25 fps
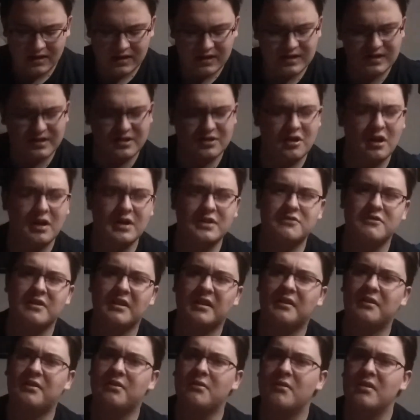Star
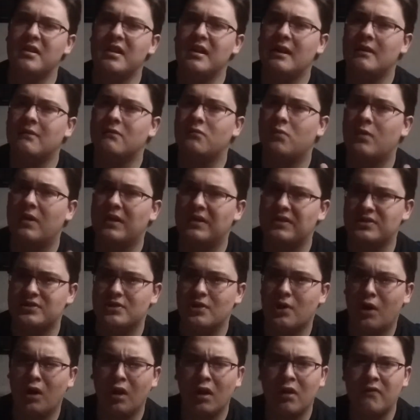Trek 3, I've watched
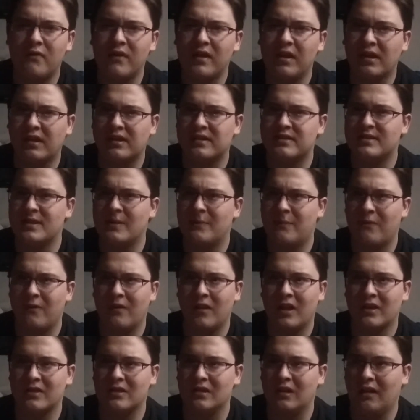all of it except for
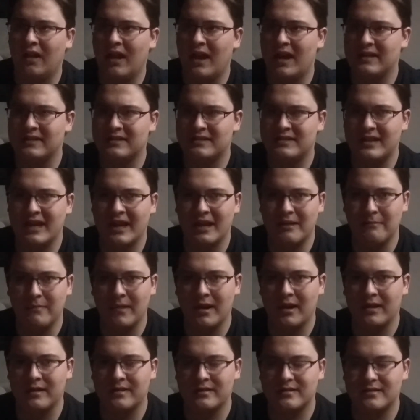like the last 10
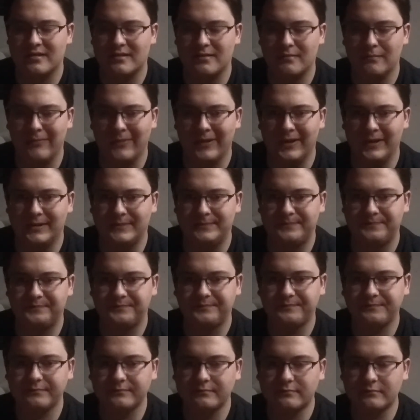minutes, but
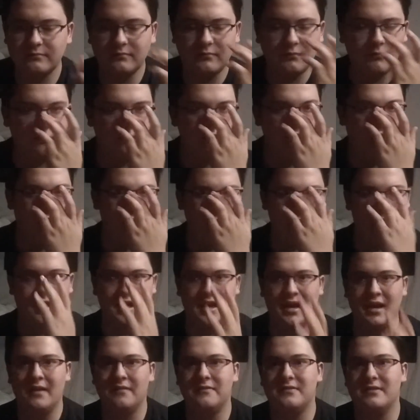I'm going to
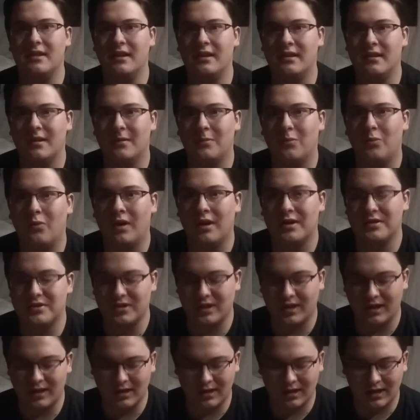have to end up
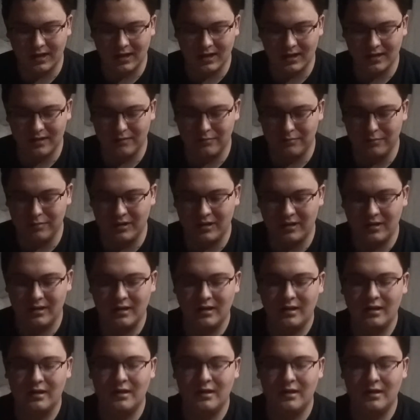watching it again. But